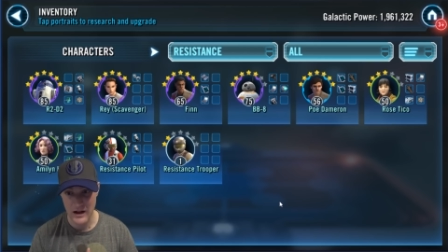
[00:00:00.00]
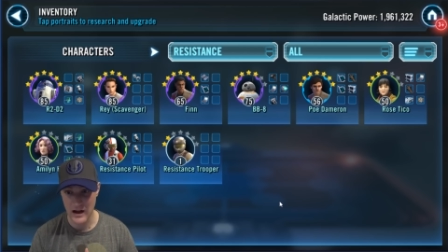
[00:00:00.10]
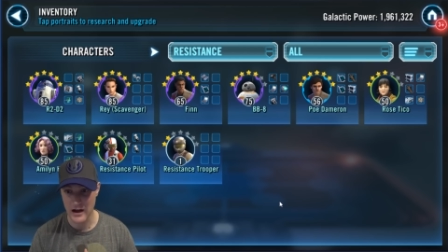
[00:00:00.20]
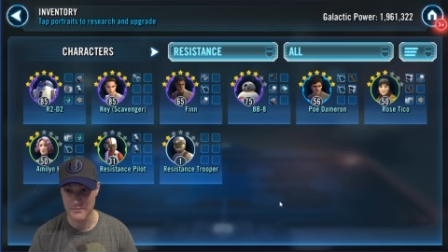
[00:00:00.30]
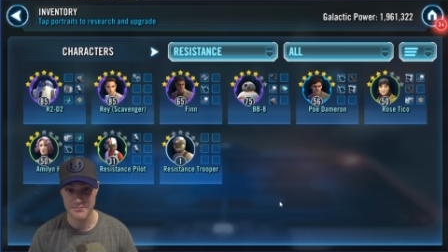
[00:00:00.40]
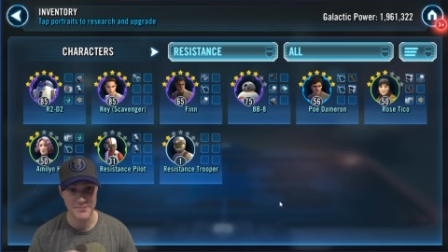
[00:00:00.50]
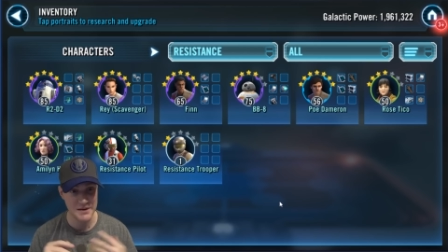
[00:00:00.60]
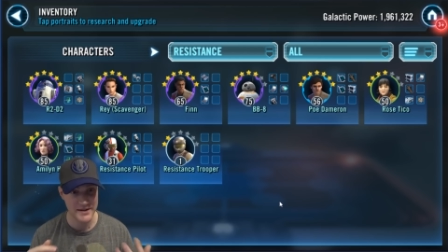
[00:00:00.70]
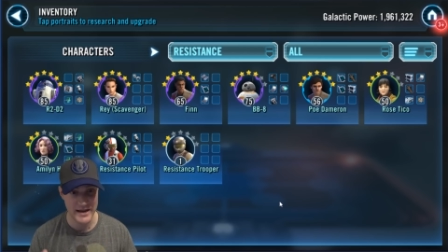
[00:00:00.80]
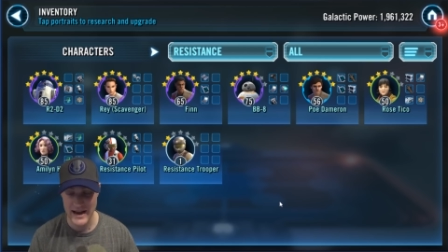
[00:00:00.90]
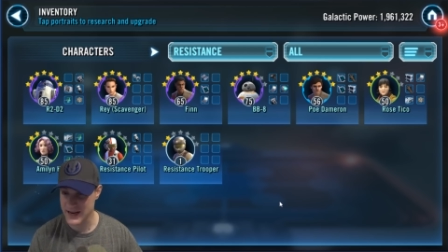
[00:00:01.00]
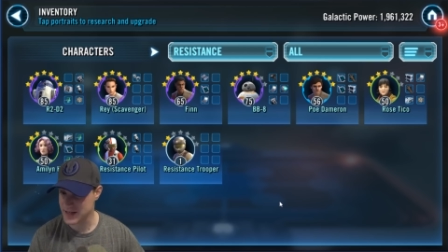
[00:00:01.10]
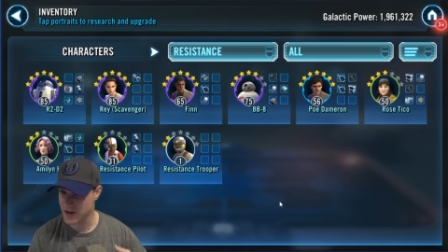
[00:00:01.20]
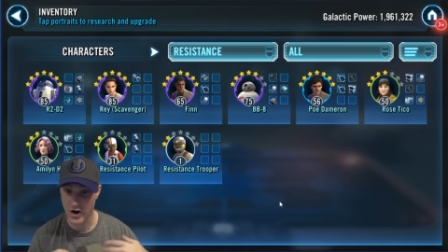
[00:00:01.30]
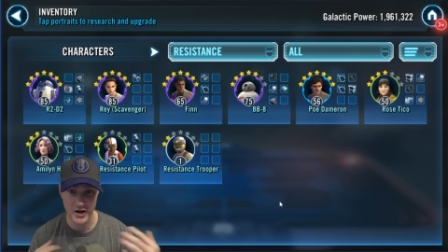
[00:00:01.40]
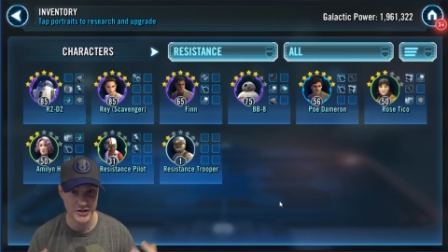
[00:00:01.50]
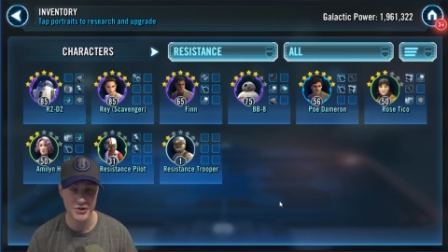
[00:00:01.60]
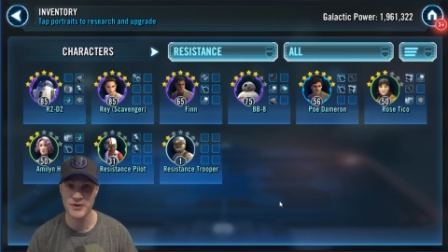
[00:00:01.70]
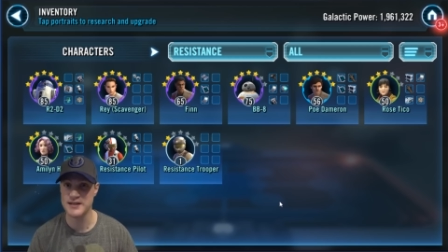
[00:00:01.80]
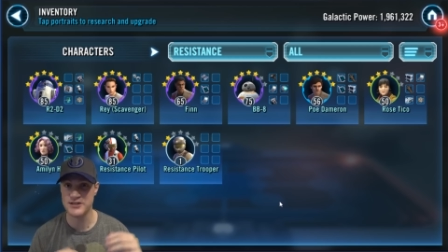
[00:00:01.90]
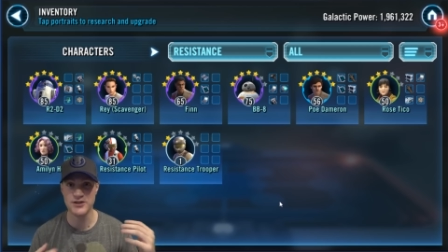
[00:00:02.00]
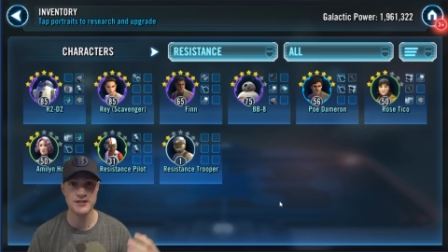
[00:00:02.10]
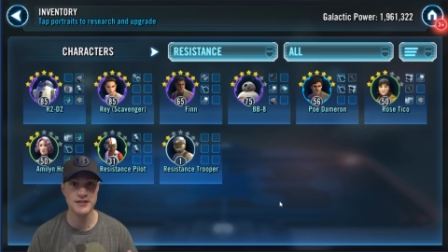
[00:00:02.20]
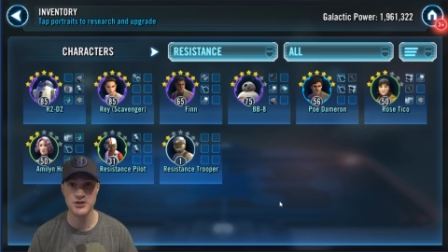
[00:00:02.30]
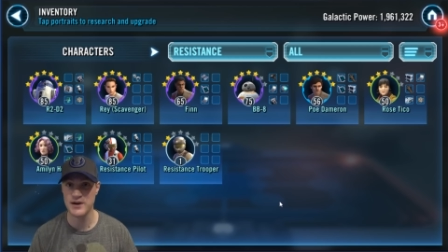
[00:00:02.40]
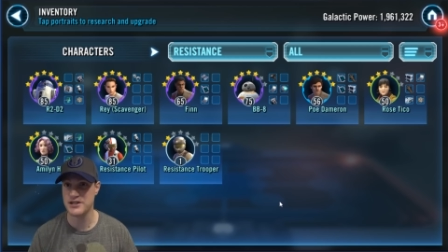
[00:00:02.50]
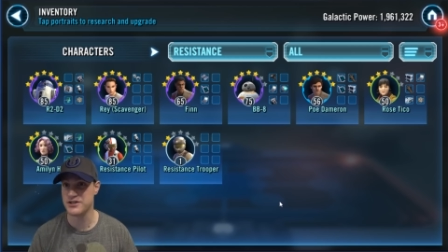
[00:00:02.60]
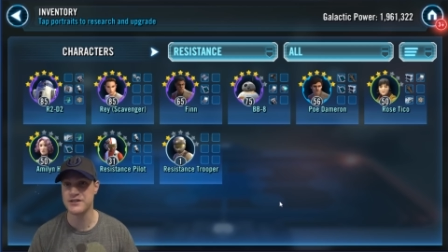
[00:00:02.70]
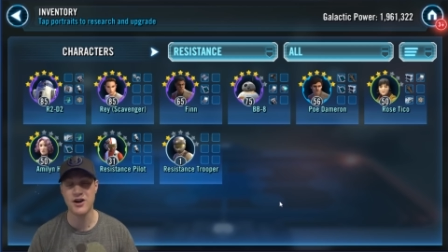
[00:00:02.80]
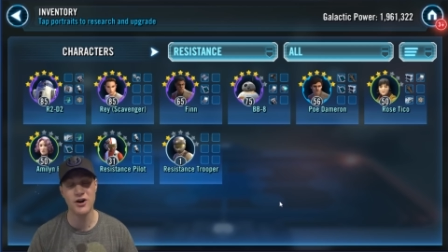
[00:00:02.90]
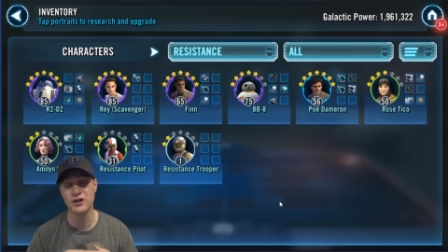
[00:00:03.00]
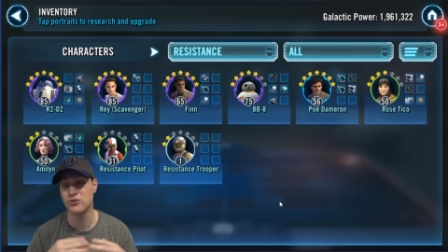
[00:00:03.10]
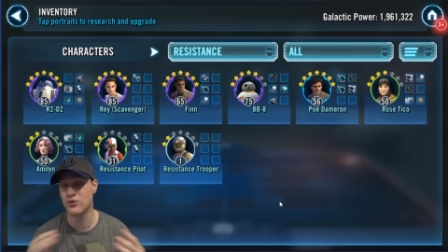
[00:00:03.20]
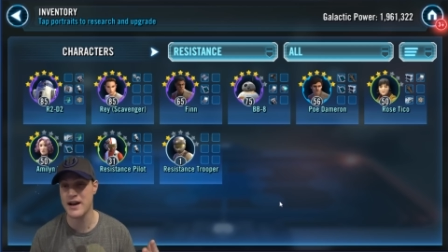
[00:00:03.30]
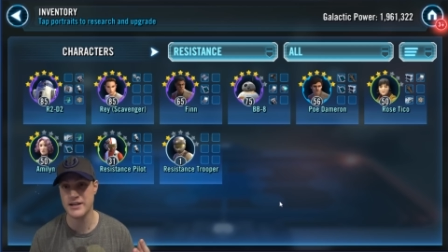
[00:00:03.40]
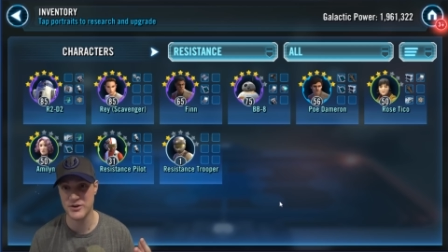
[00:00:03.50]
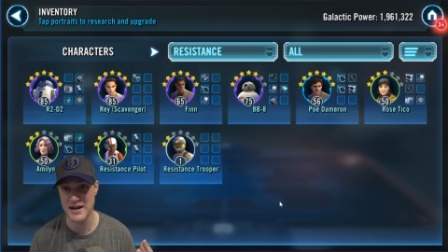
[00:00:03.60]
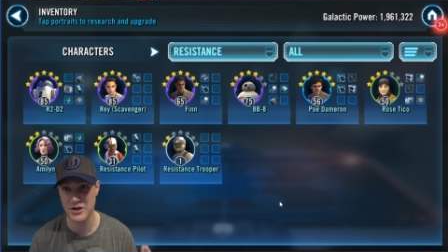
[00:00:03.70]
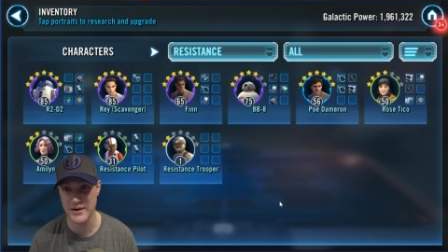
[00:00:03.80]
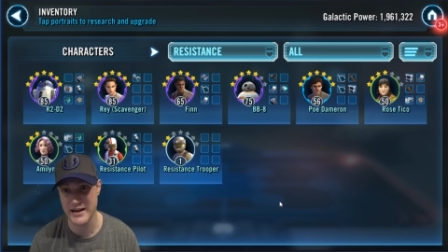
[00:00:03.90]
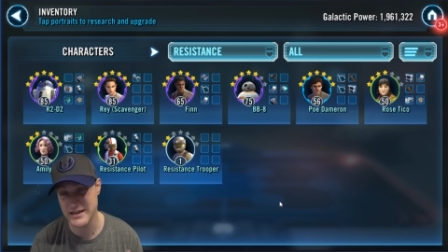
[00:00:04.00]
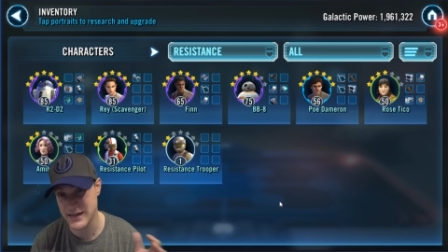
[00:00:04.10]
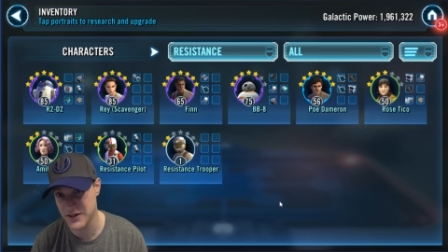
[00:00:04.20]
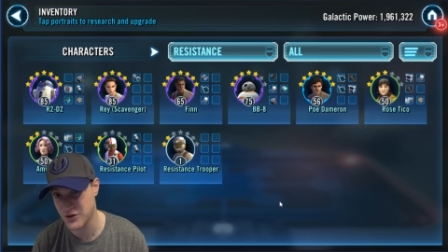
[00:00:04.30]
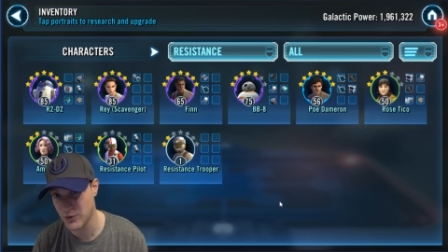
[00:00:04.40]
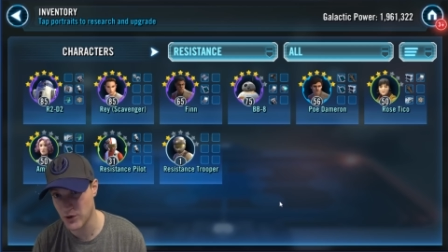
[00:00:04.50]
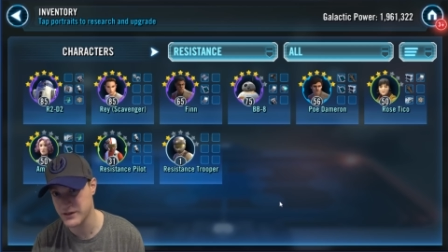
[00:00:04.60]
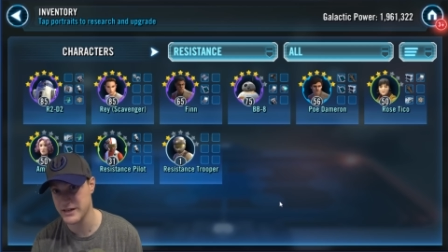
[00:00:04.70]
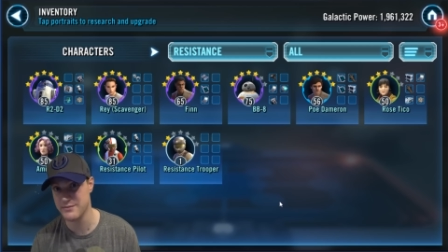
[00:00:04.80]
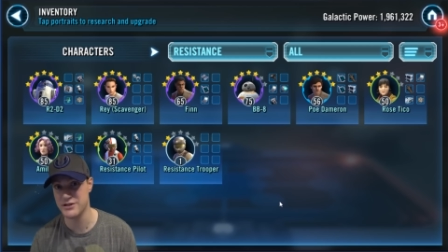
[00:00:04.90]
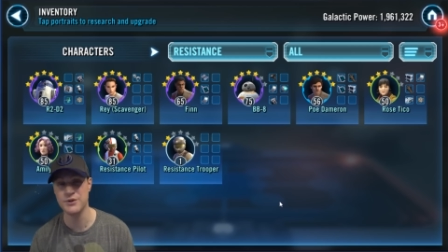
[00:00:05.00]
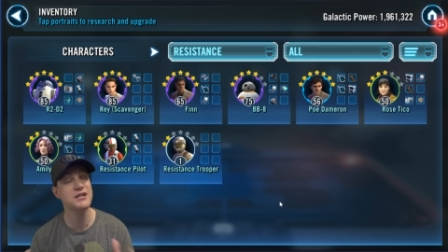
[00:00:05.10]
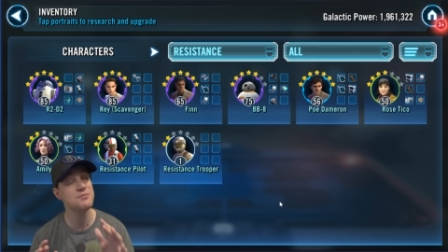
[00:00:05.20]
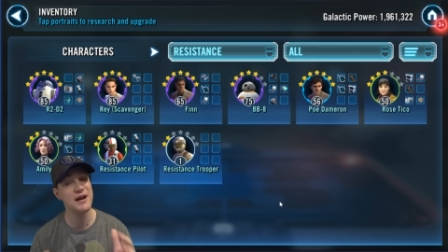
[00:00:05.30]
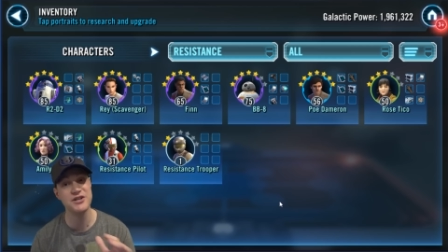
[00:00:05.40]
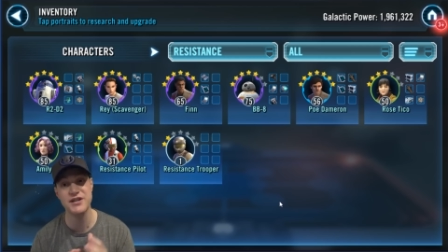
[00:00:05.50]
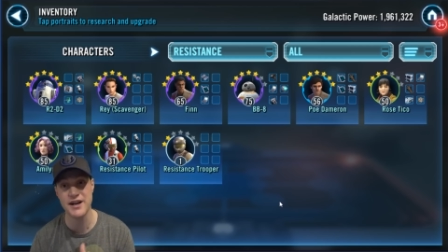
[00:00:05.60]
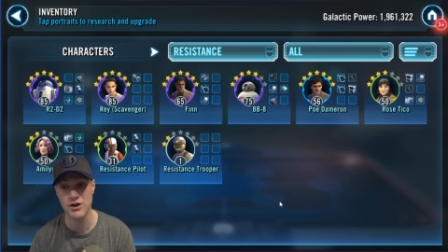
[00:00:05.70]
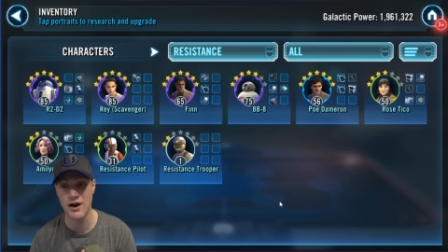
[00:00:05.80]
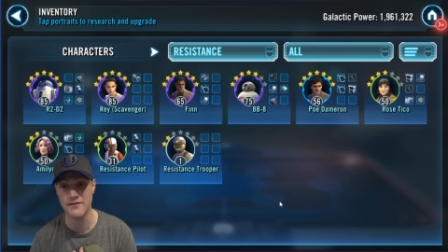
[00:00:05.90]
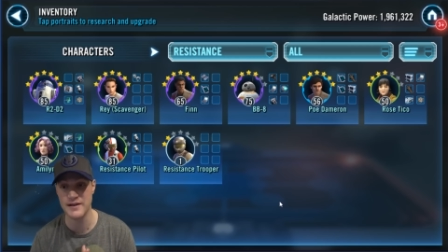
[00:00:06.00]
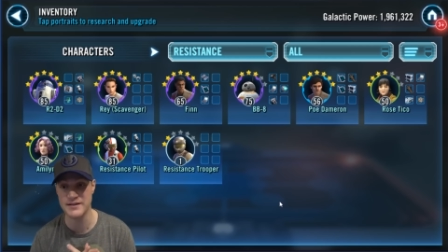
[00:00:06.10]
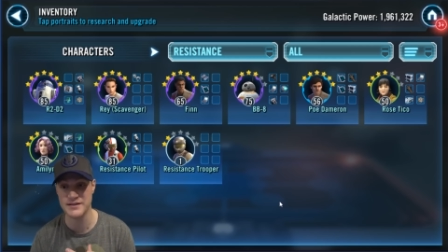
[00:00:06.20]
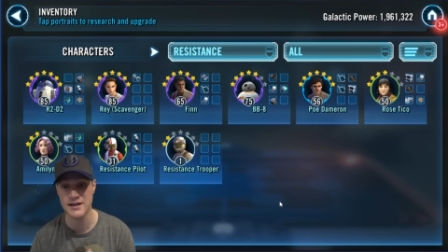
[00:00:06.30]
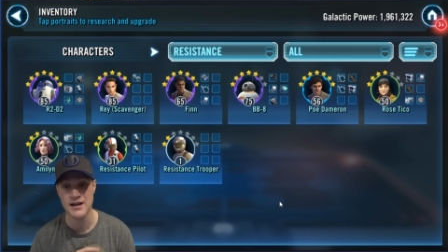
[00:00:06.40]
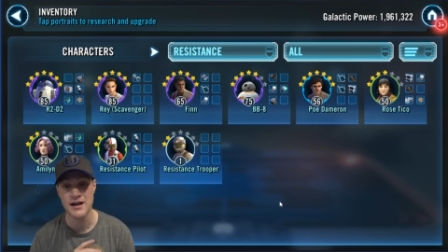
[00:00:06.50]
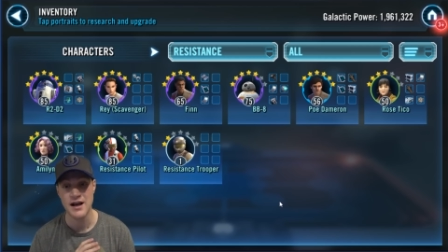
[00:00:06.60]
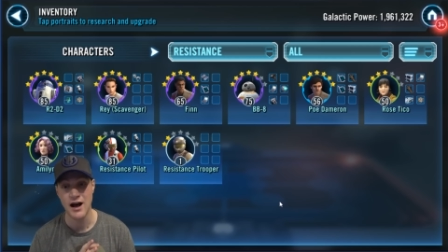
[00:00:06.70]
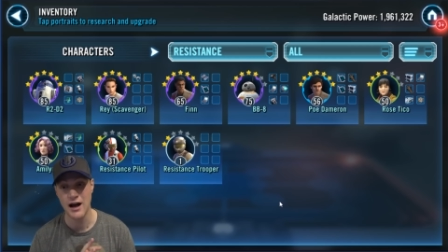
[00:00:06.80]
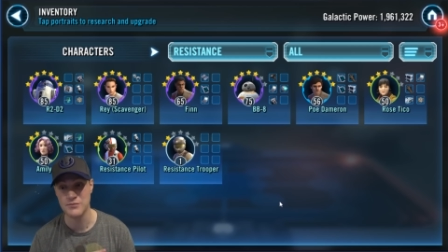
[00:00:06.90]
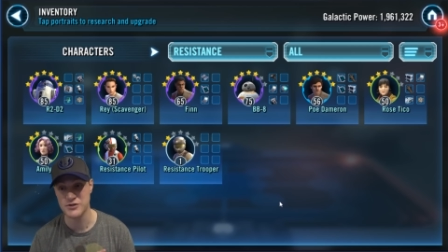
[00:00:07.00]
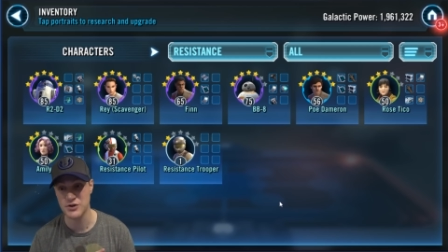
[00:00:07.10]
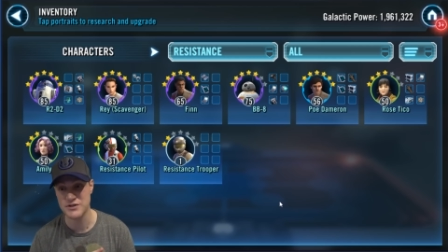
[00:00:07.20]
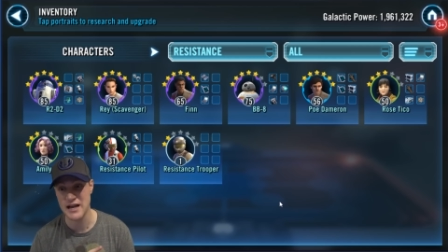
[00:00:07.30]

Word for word: um, BB-8, R2 in certain situations are great Grand Arena and Territory War teams too, especially on offense. Um, so